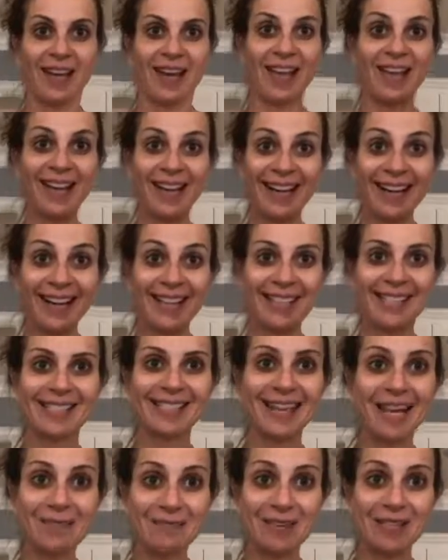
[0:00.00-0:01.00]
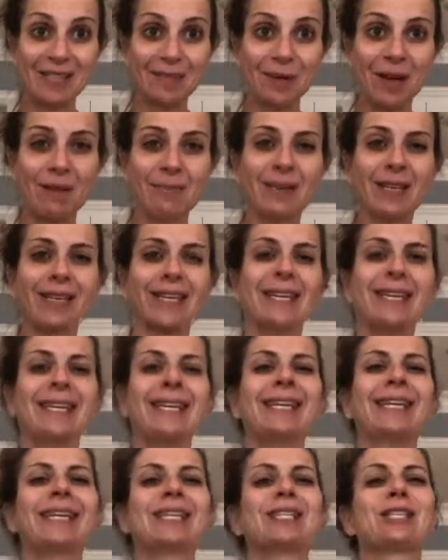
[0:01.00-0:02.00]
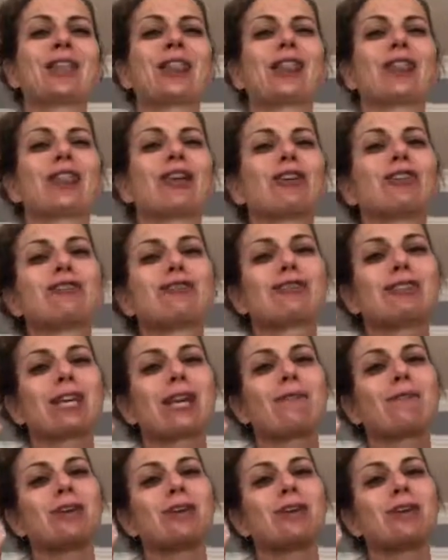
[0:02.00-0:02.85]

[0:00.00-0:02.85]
Hey guys, it's Hot Mess Mama, and it is Thursday.